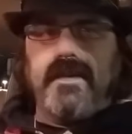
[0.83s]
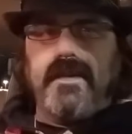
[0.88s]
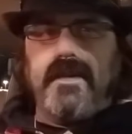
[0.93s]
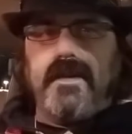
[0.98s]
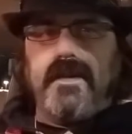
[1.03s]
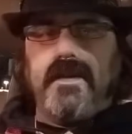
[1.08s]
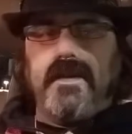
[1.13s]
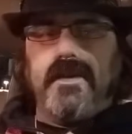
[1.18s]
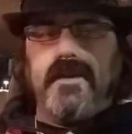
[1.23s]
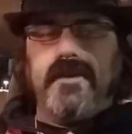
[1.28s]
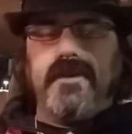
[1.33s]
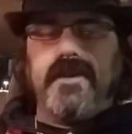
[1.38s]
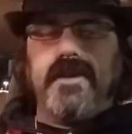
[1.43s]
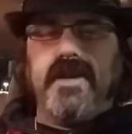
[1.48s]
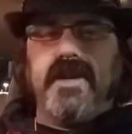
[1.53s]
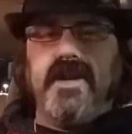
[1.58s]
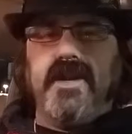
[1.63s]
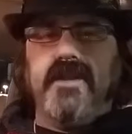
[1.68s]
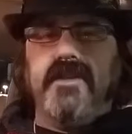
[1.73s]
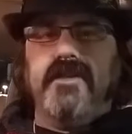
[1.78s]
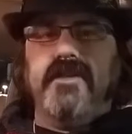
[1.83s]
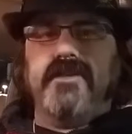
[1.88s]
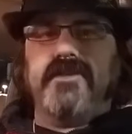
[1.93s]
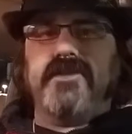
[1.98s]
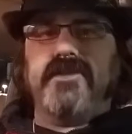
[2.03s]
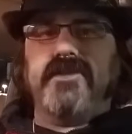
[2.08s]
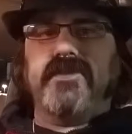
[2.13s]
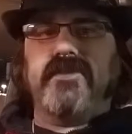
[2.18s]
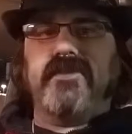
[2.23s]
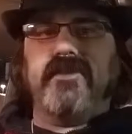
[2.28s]
Hello again,
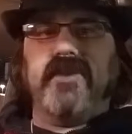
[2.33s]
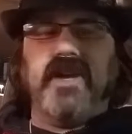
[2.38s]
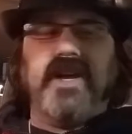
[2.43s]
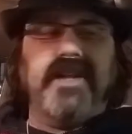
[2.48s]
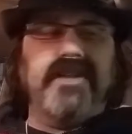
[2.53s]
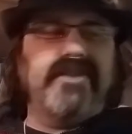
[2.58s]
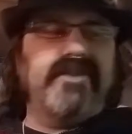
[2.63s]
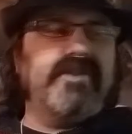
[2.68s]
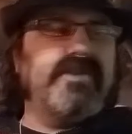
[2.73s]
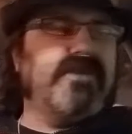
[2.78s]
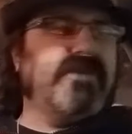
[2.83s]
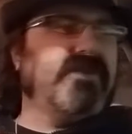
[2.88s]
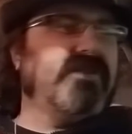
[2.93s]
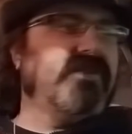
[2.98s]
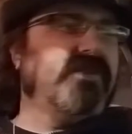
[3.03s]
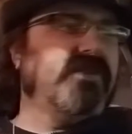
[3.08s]
this is Fletch.